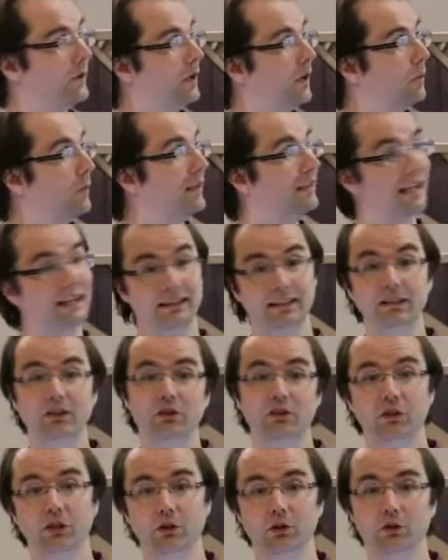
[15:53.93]
What that
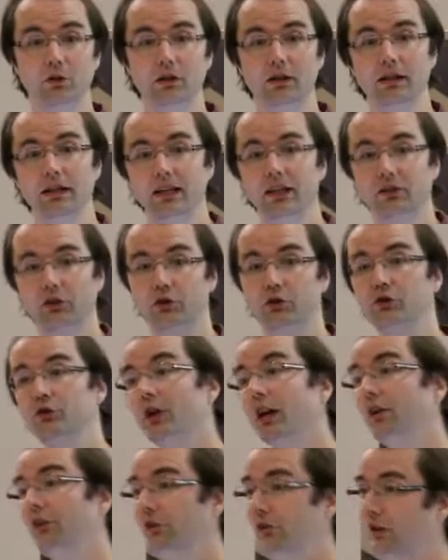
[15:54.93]
leads to is a
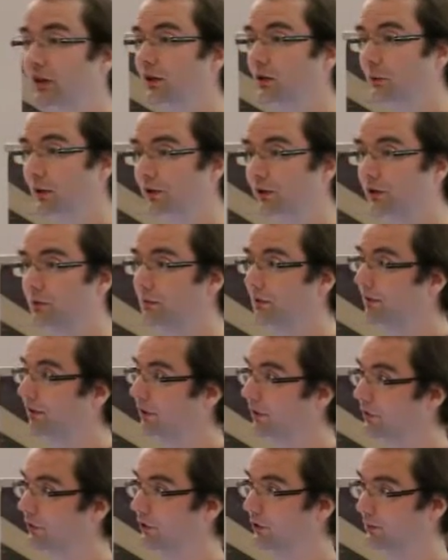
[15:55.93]
trust in the wisdom of
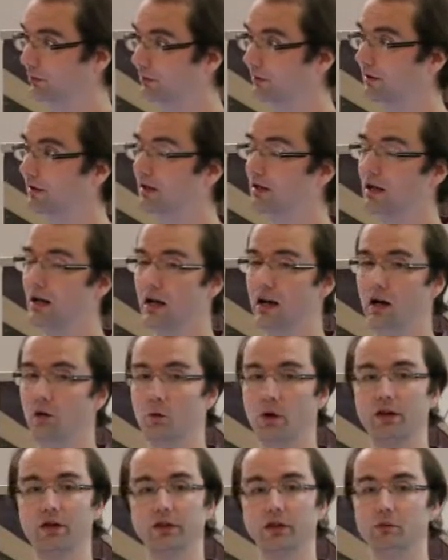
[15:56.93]
the group.
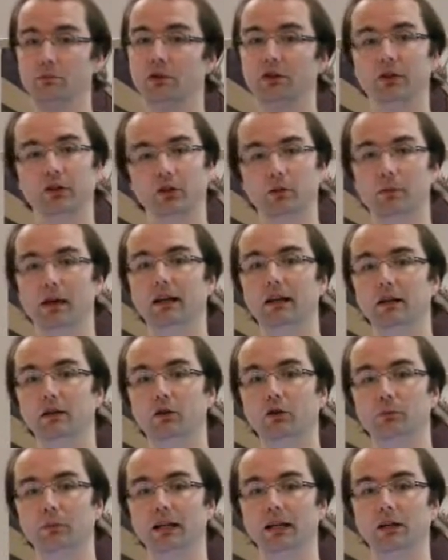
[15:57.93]
Whether you participate in
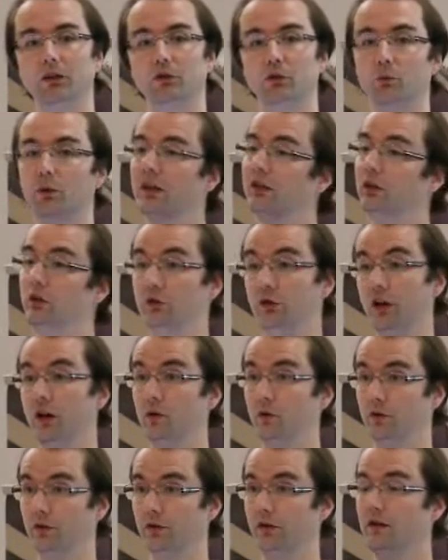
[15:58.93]
those meetings or whether you
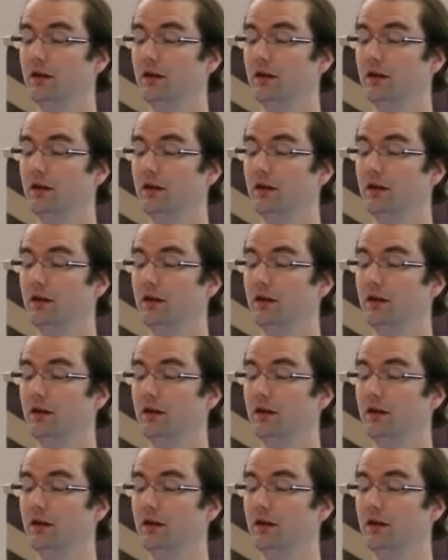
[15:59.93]
don't,